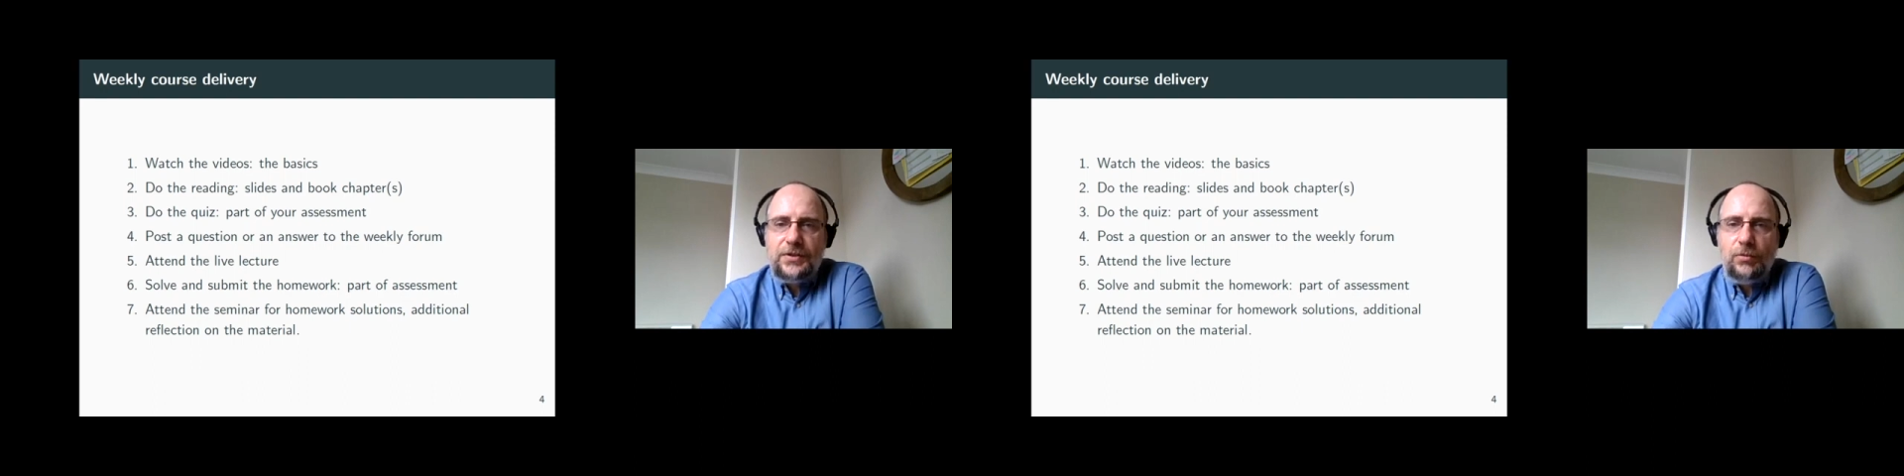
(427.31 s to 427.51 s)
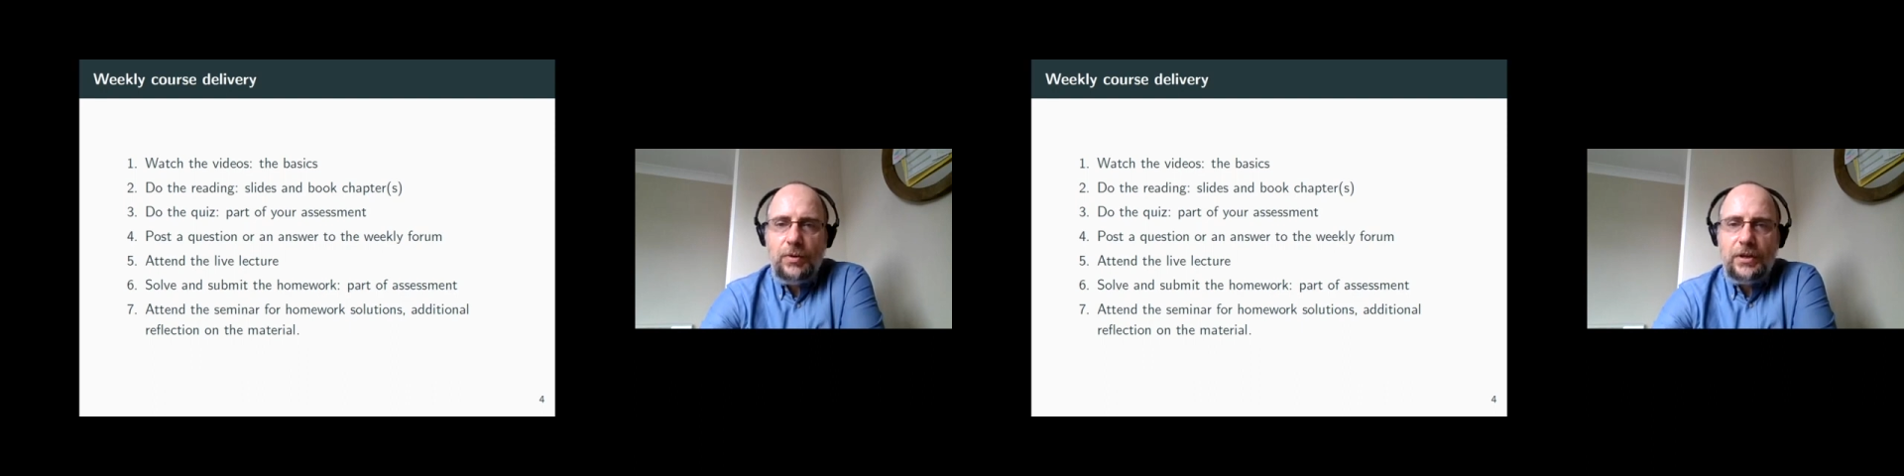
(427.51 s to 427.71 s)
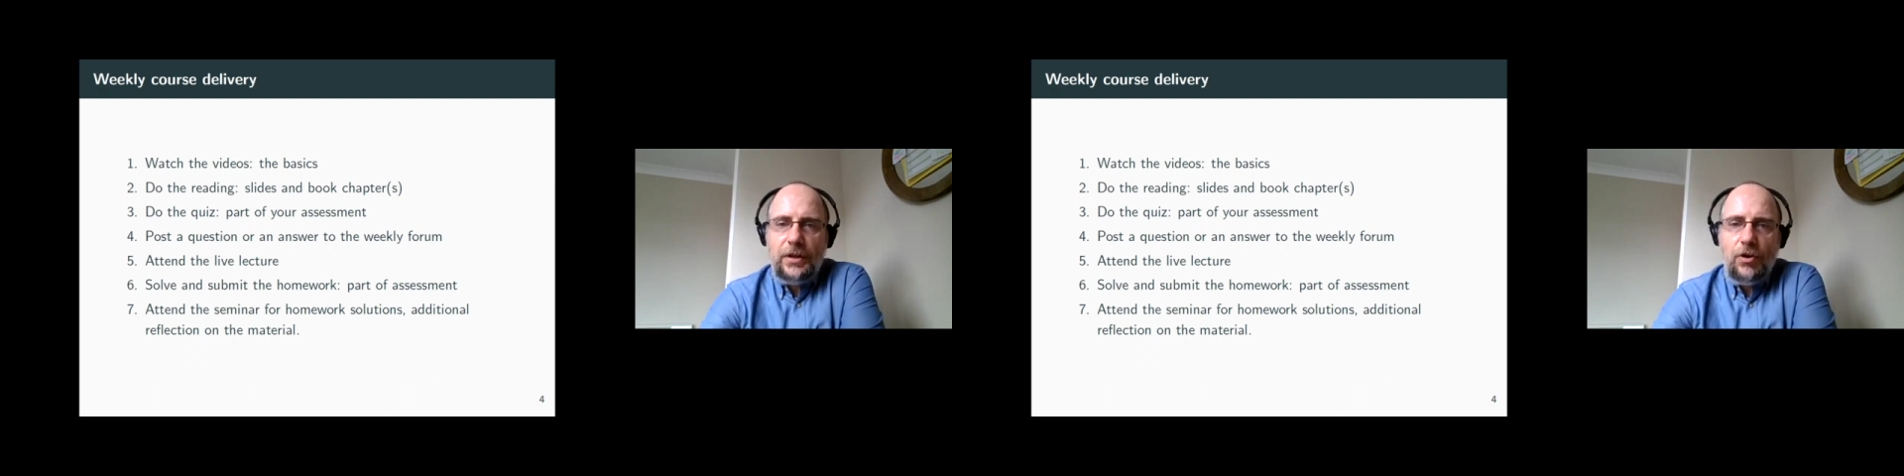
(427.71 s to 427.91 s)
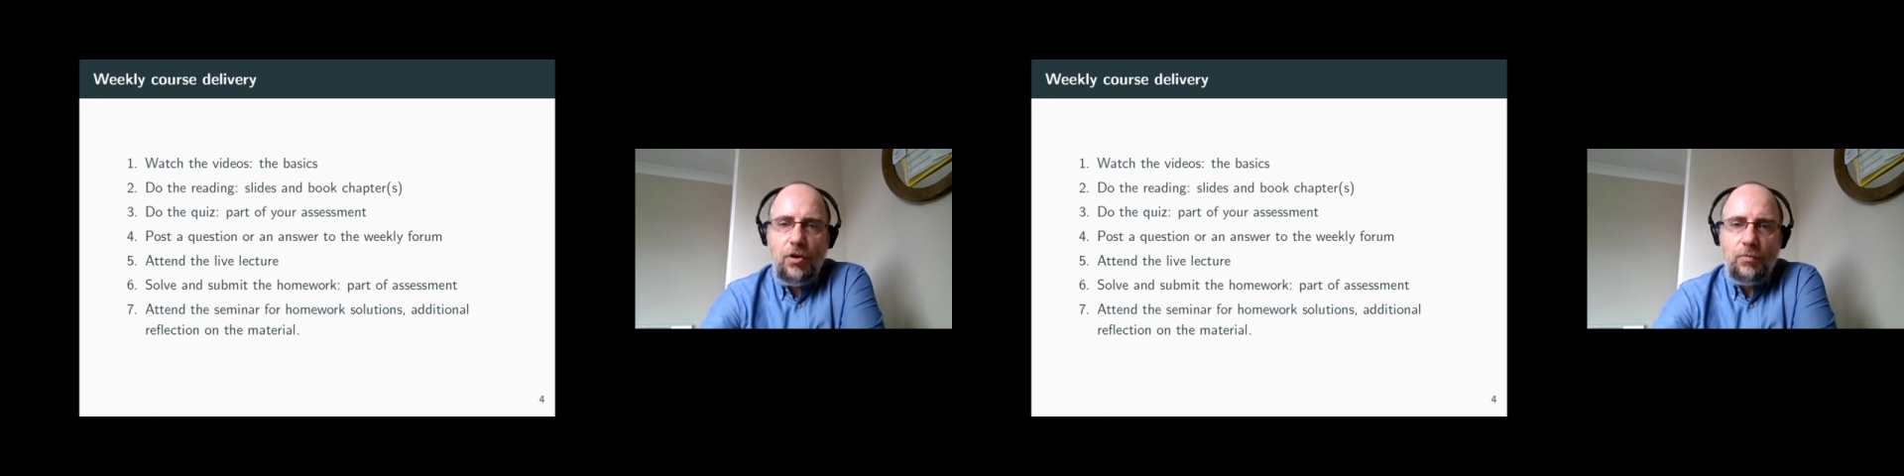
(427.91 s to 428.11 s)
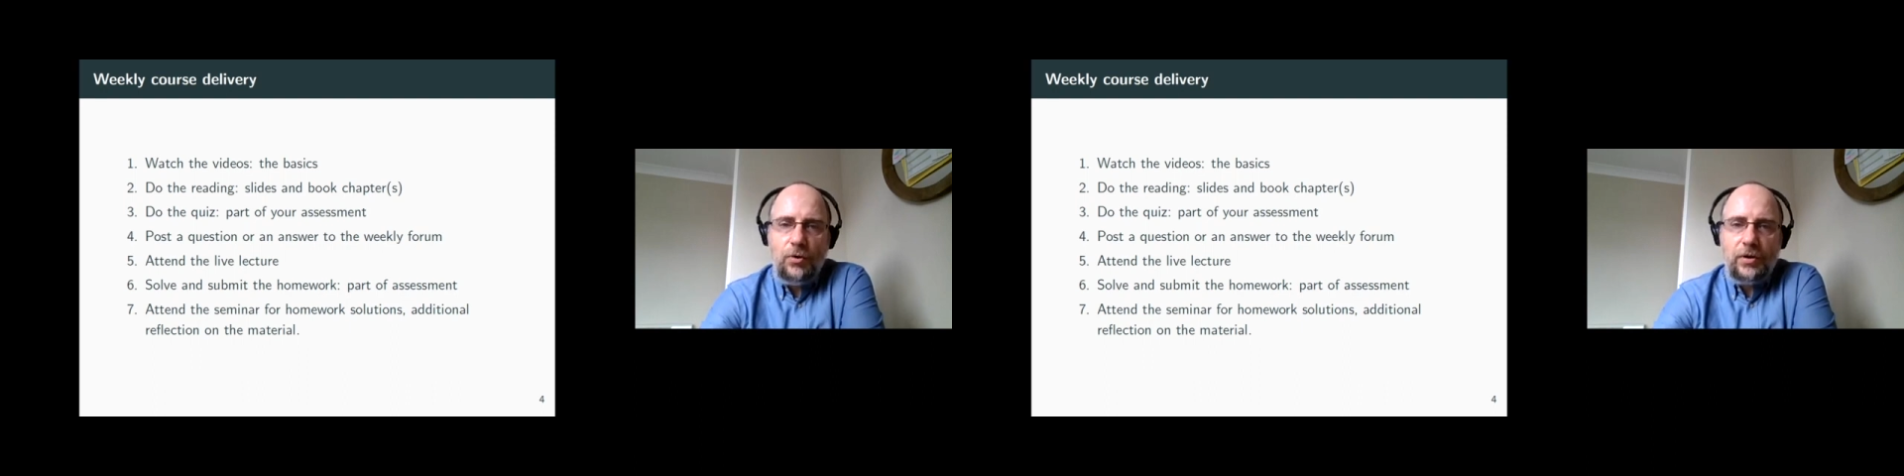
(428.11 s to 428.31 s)
the weekly
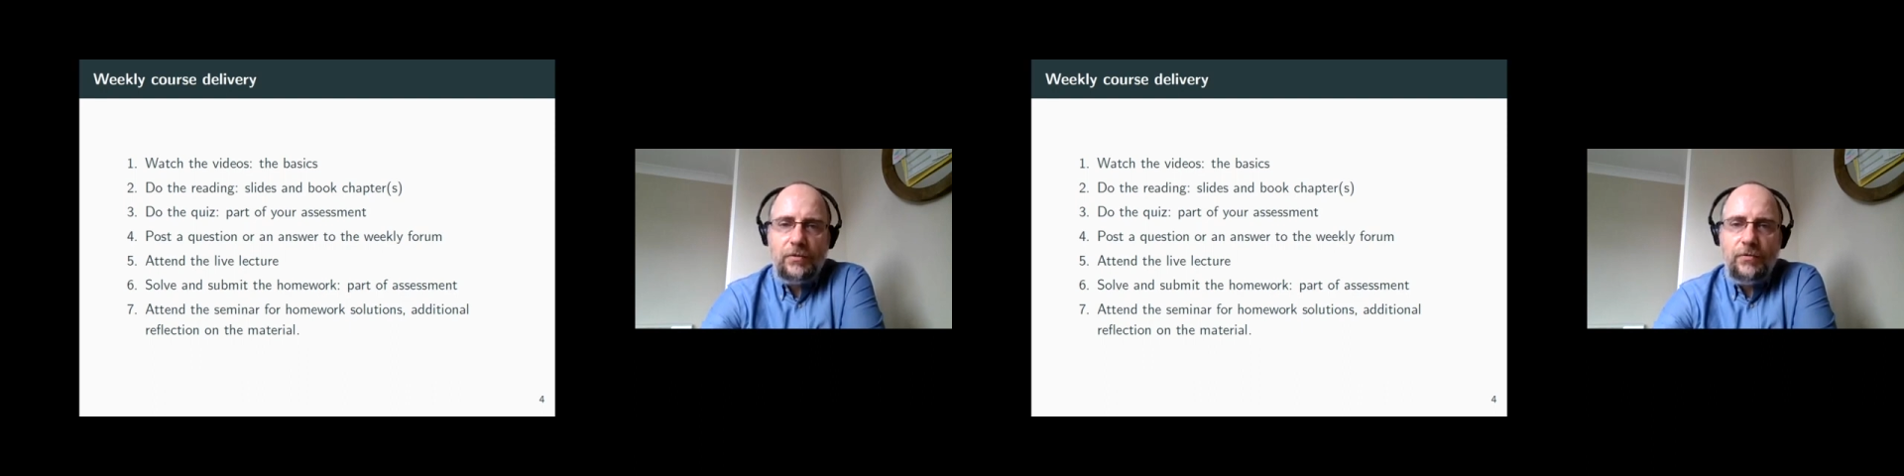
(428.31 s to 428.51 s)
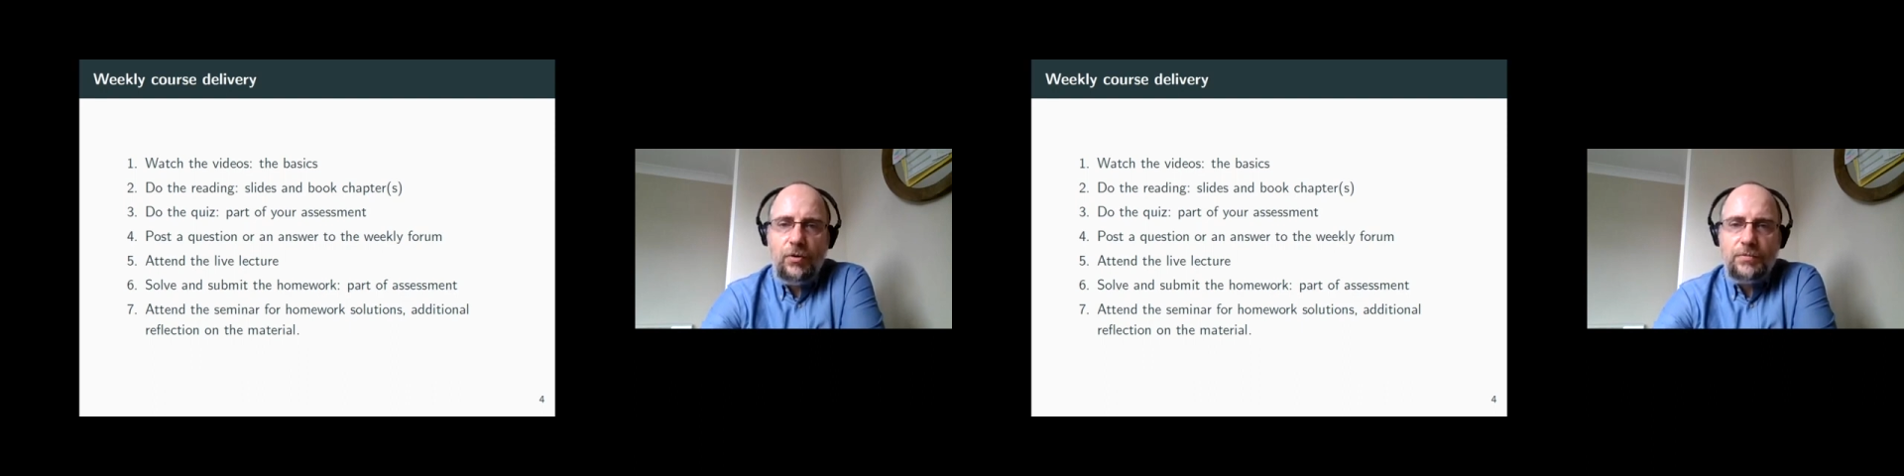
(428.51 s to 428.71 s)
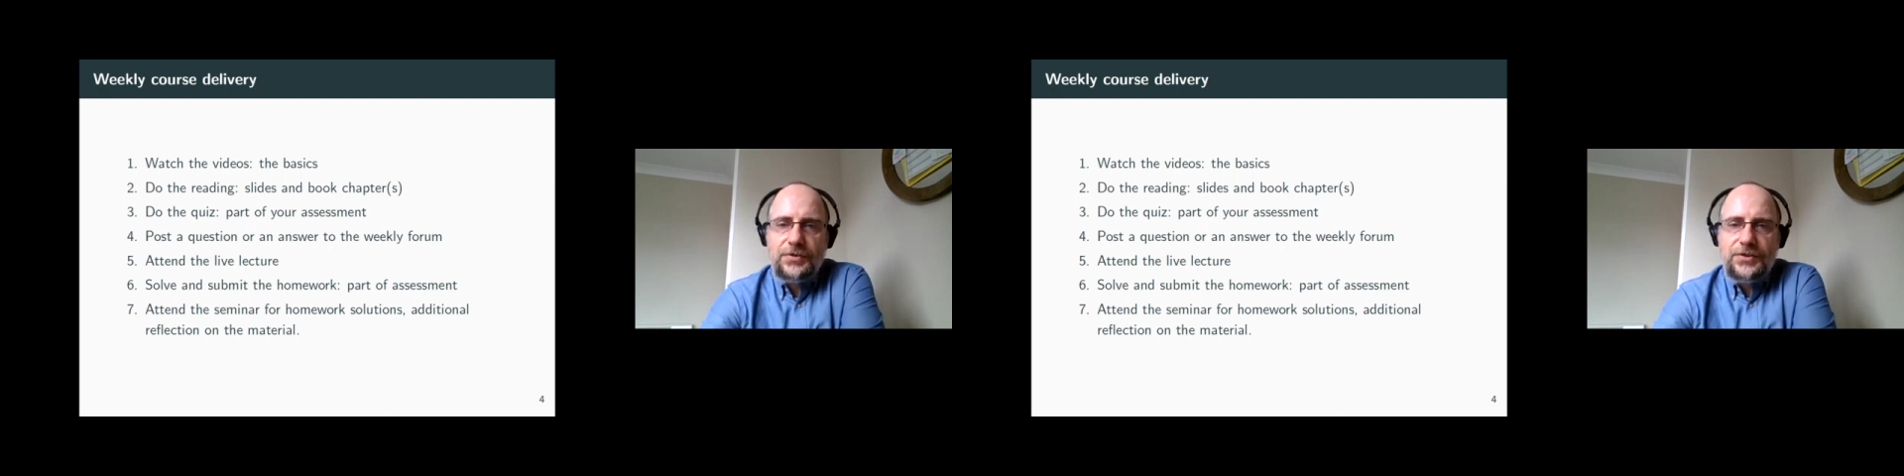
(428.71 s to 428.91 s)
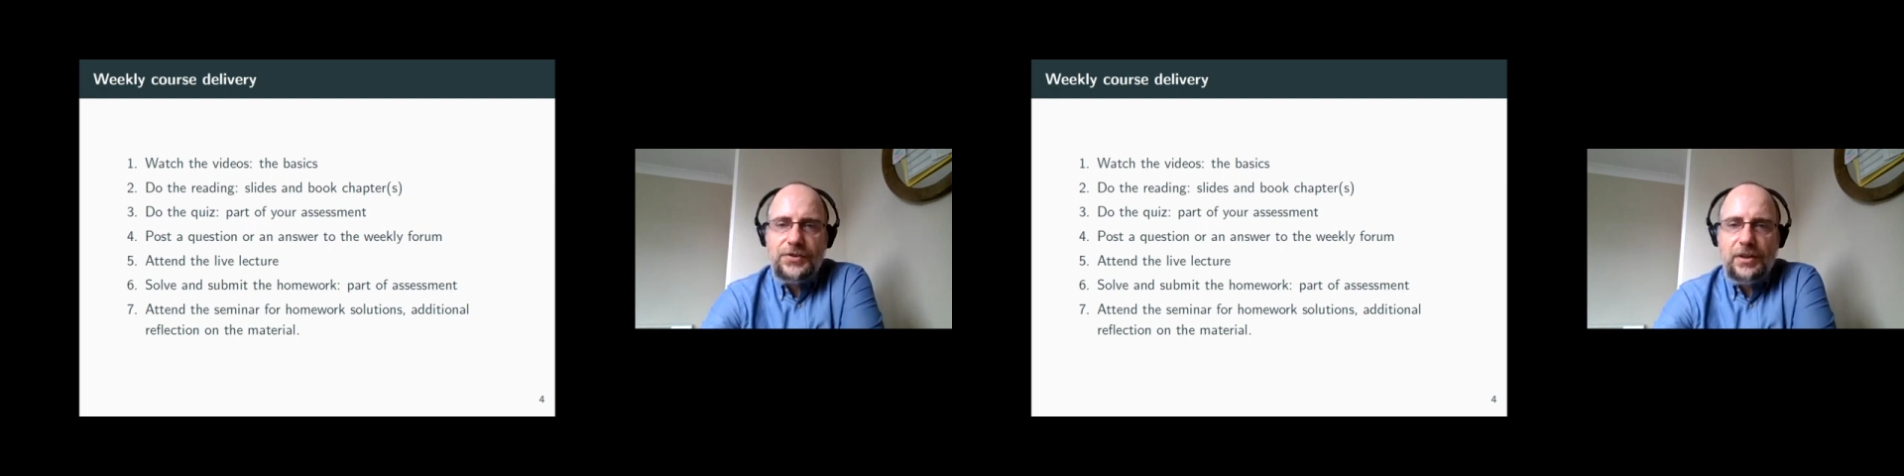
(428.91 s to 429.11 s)
homework forms a